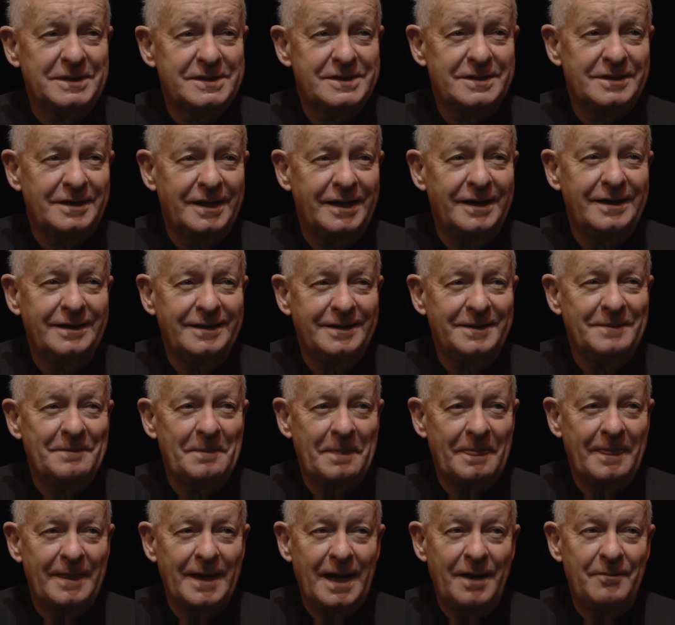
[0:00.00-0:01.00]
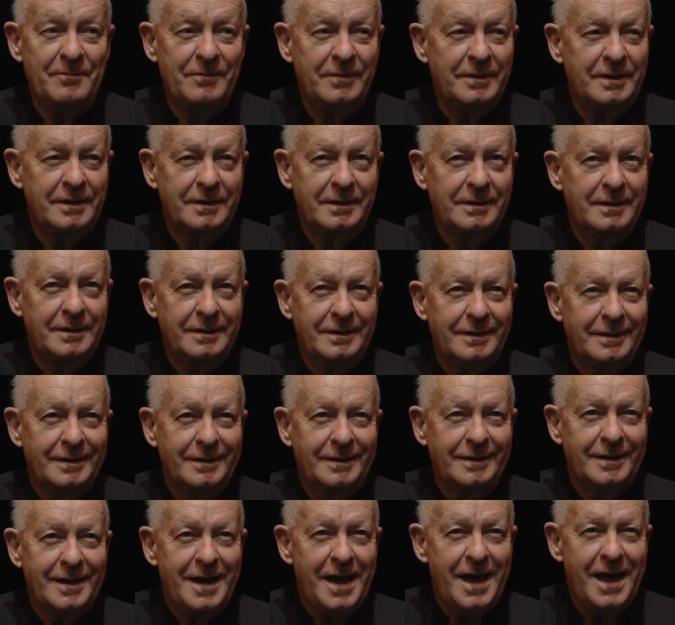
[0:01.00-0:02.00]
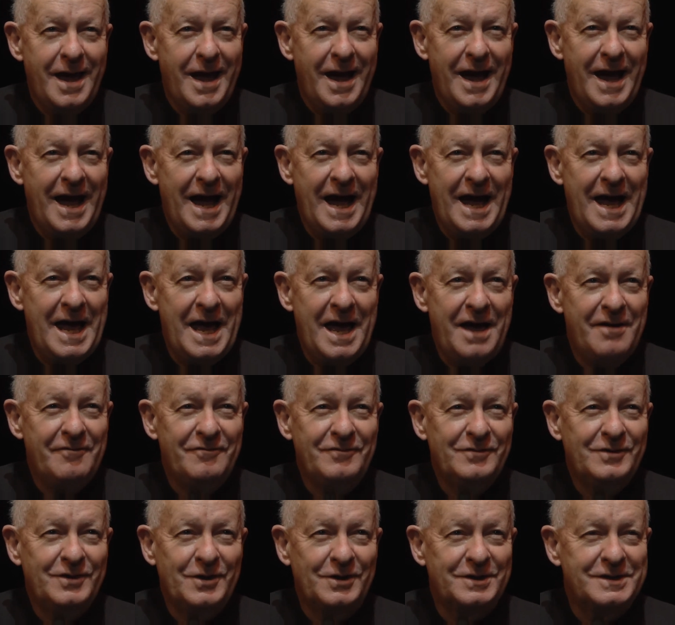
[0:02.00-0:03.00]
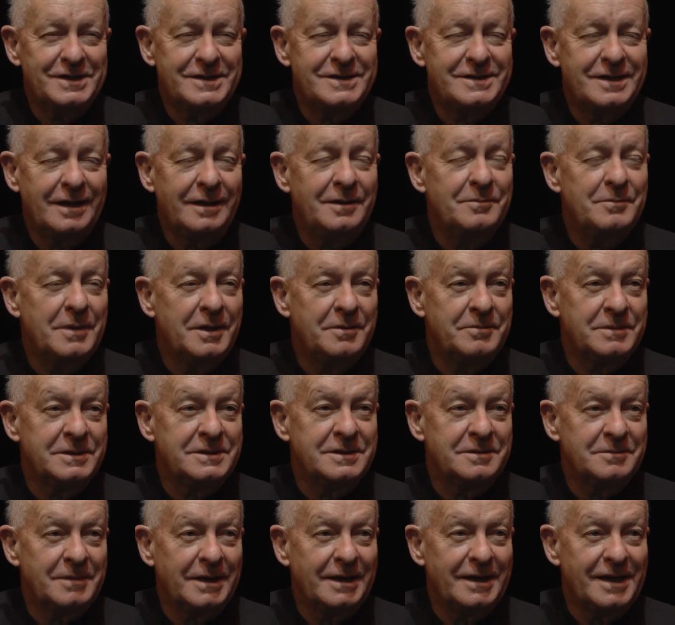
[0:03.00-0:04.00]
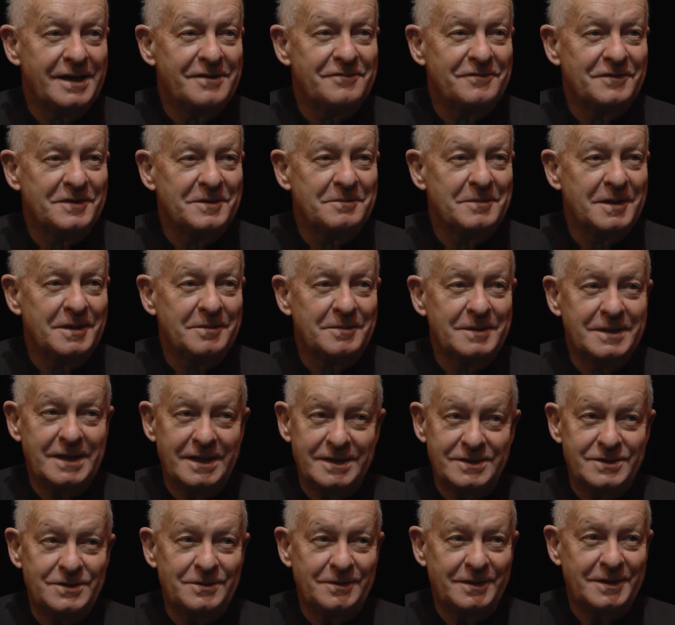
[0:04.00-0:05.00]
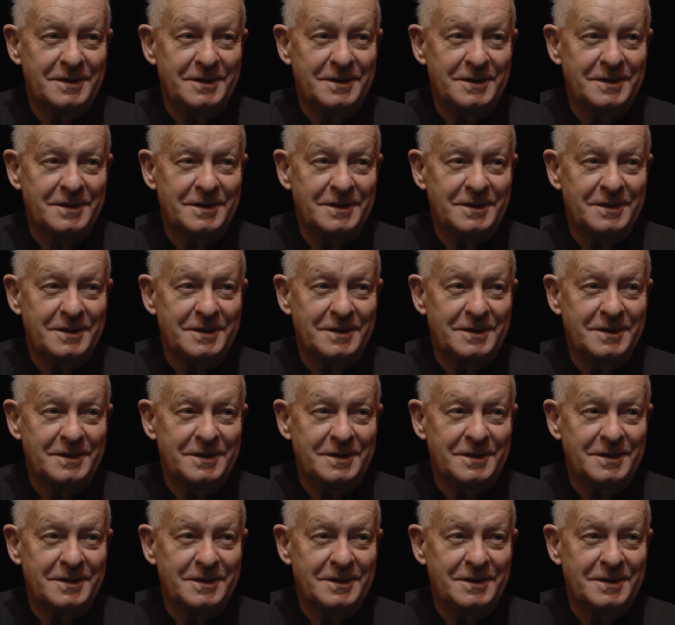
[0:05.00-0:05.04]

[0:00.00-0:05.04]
So I, um, I'm, I haven't got a dull moment in my life at the moment, as you